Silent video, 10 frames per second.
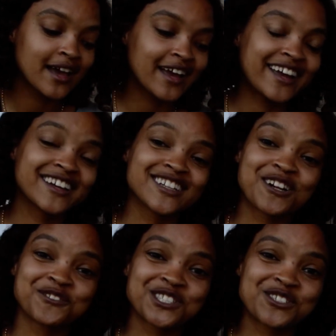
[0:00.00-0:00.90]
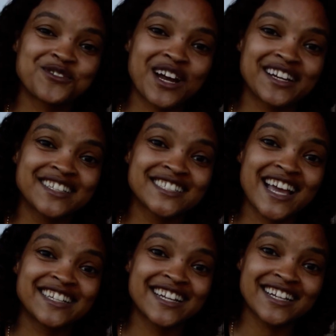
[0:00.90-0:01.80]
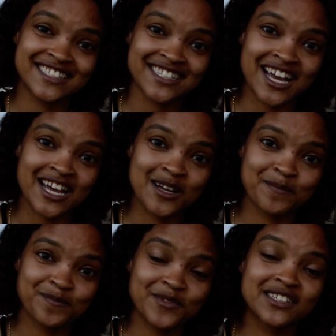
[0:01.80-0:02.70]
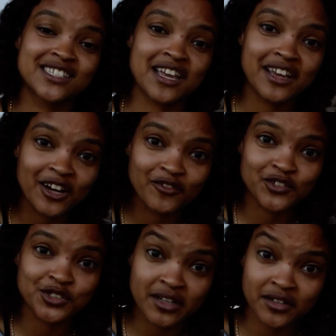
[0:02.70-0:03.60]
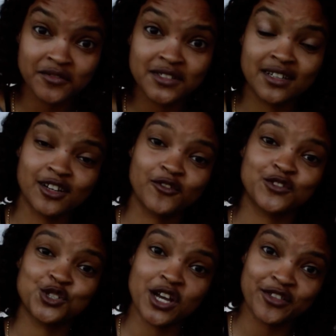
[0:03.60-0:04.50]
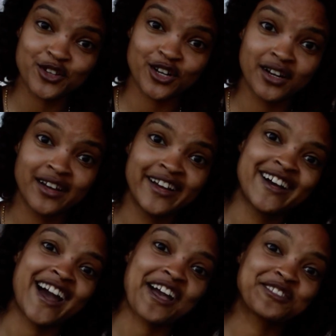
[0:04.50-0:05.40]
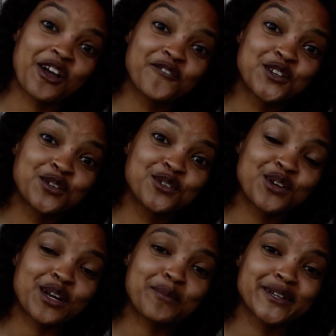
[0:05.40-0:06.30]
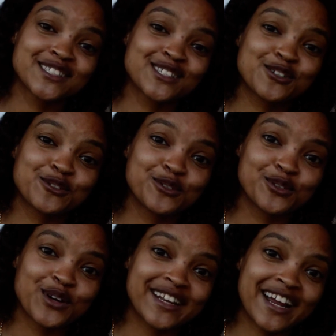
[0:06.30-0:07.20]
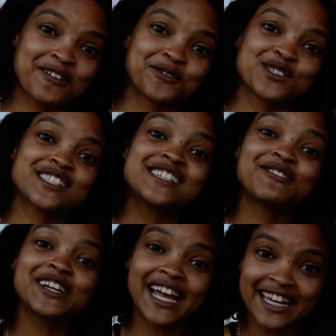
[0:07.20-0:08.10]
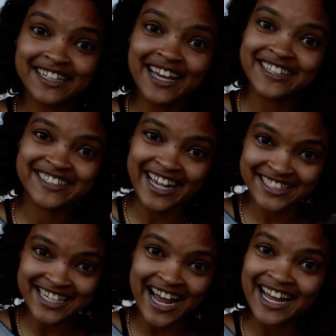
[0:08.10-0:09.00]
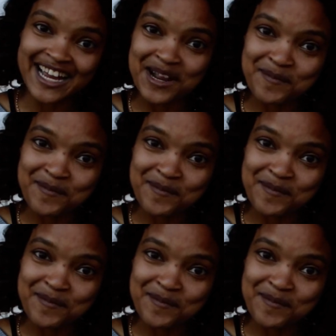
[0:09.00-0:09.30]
And I will see you guys next time. Take care of yourselves, take care of each other. I love you and I miss you, and I will see you again next time.